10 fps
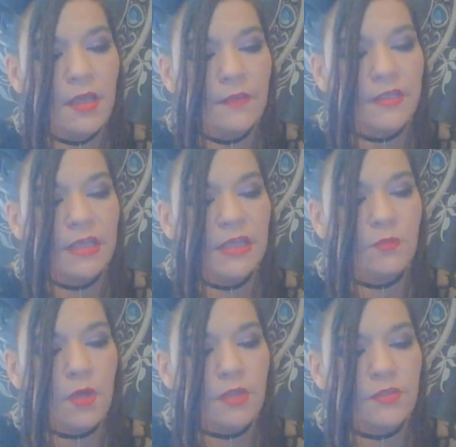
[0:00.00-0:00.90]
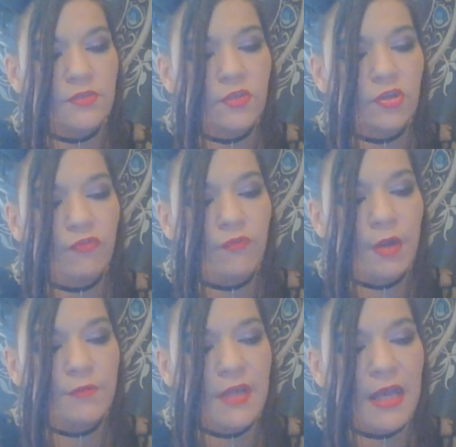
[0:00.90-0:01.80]
The key word, the
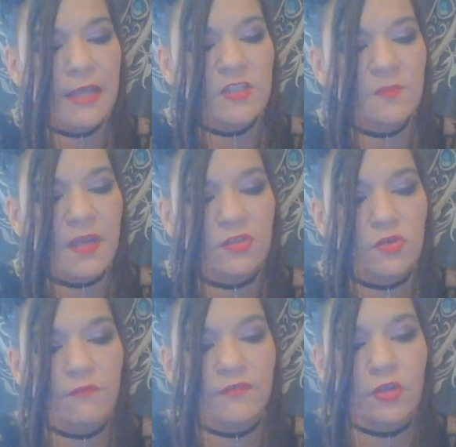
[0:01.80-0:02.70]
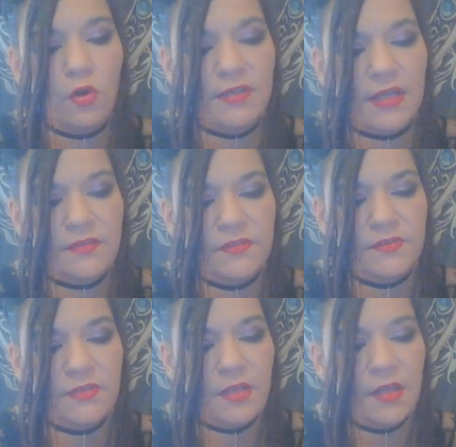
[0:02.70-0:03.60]
crone aspect of the
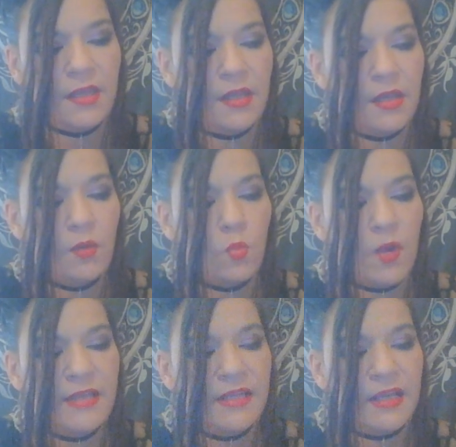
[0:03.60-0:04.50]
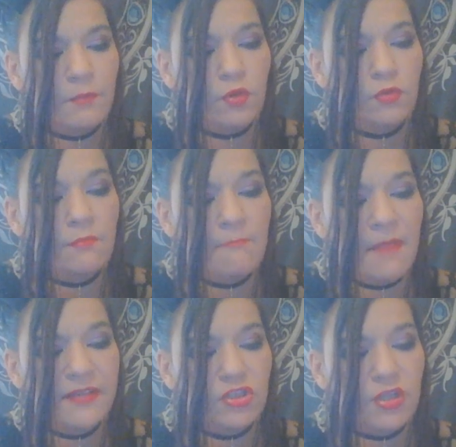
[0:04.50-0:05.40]
goddess, waning moon
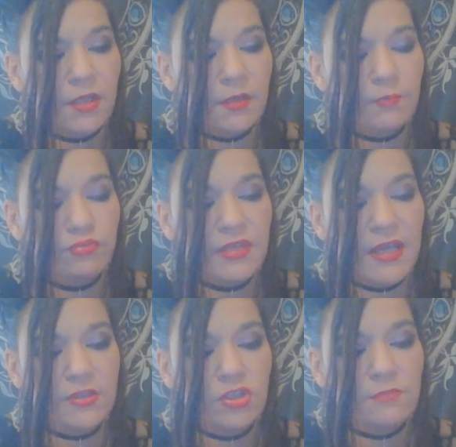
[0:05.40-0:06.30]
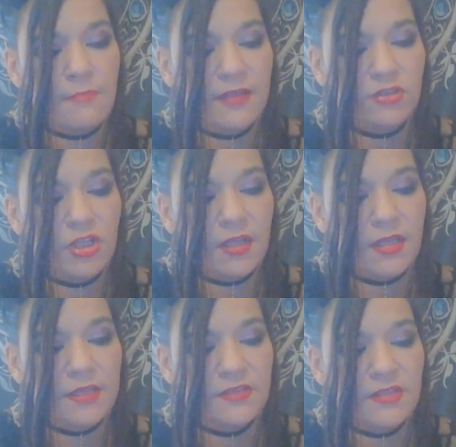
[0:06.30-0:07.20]
magic, protection magic,
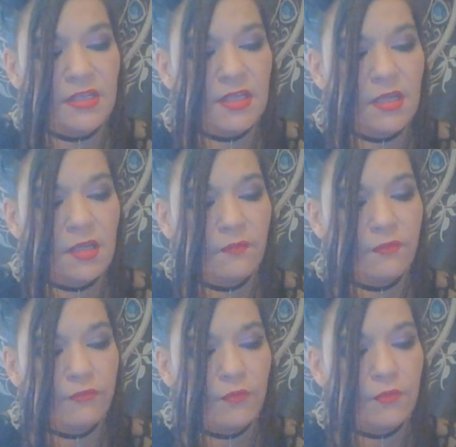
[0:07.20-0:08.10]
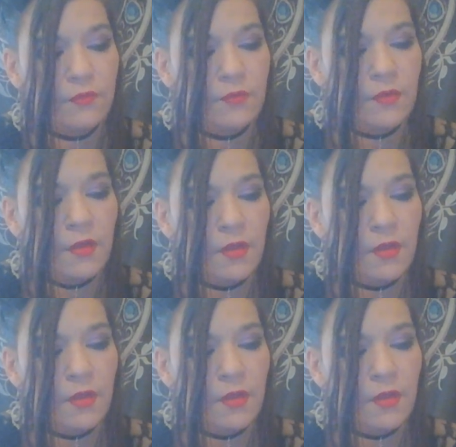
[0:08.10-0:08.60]
seeking through